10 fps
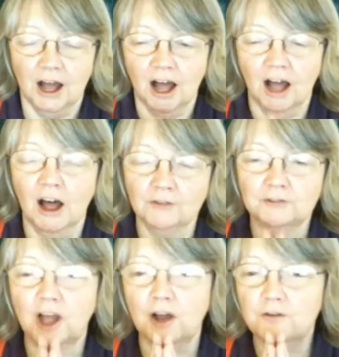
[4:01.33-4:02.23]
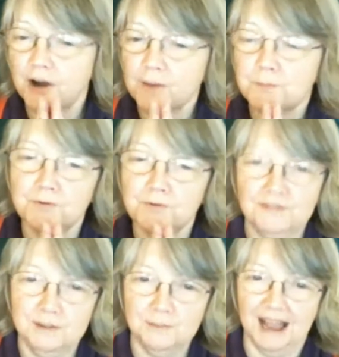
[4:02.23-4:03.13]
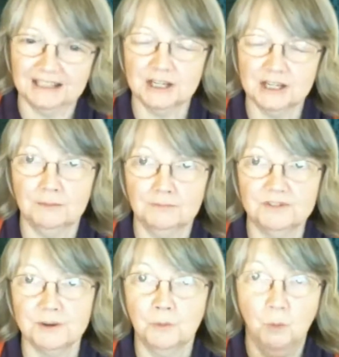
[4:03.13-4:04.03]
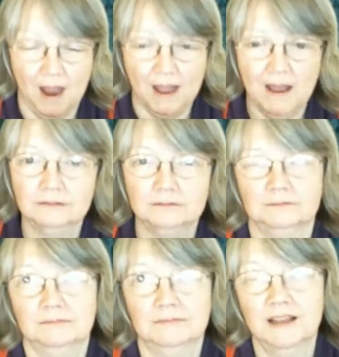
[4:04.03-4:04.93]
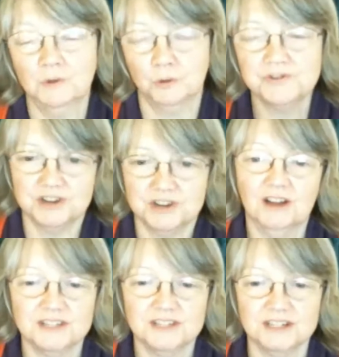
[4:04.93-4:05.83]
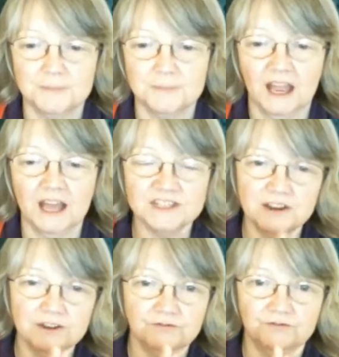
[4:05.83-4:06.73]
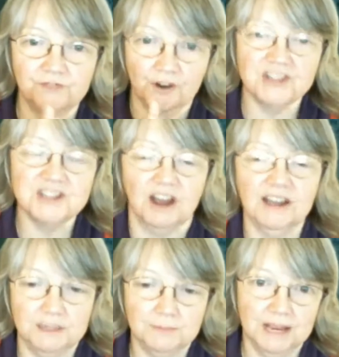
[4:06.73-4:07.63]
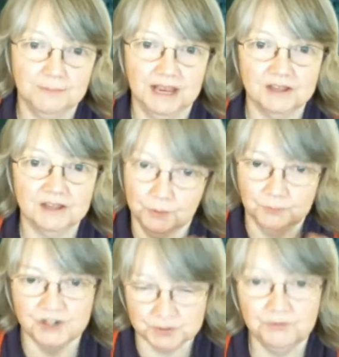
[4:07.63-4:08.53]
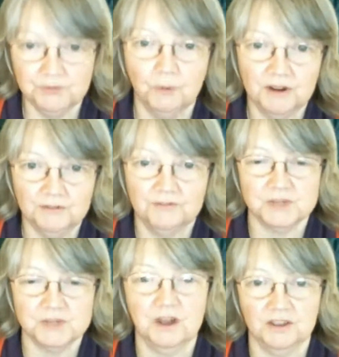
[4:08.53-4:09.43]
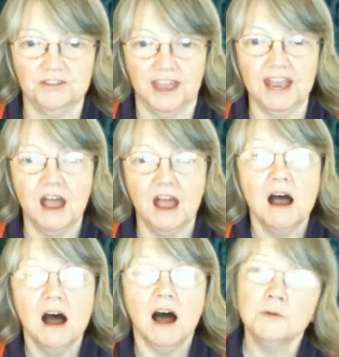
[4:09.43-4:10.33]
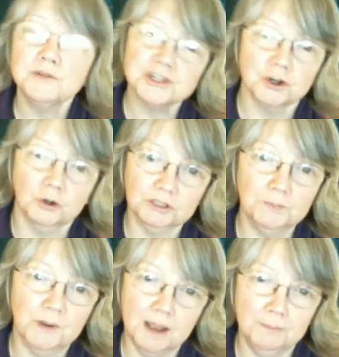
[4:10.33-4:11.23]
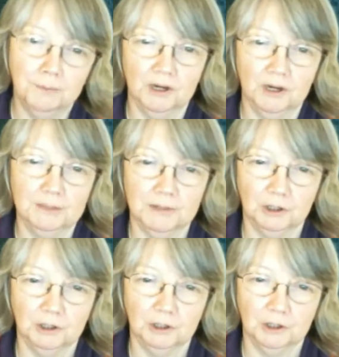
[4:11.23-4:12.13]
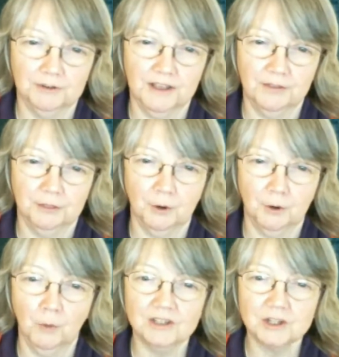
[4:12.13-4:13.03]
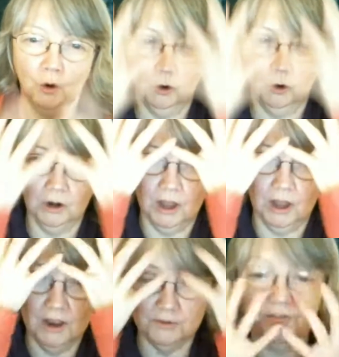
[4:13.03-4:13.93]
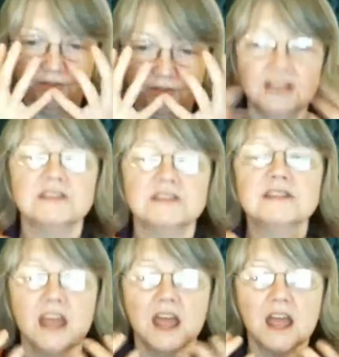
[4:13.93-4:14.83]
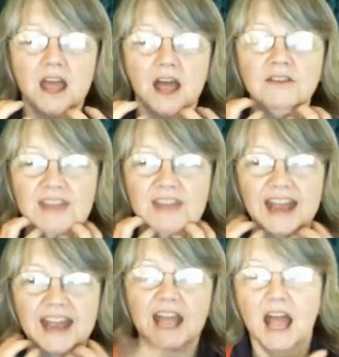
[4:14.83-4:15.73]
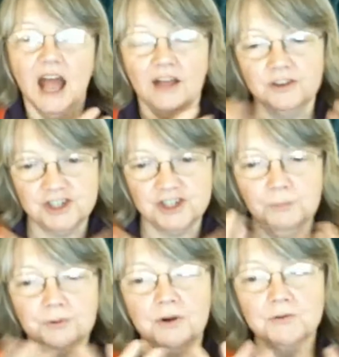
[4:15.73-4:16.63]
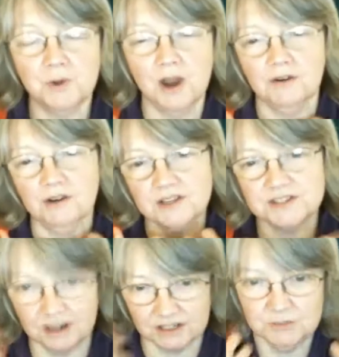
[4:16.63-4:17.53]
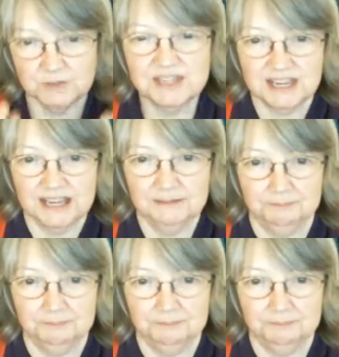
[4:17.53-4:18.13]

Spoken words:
I'll go very briefly back to where it all started. As a very tiny baby, so just before my first birthday, I was scalded by a boiling milk coffee that went all over my face, neck, and the jumper I was wearing stuck to my skin.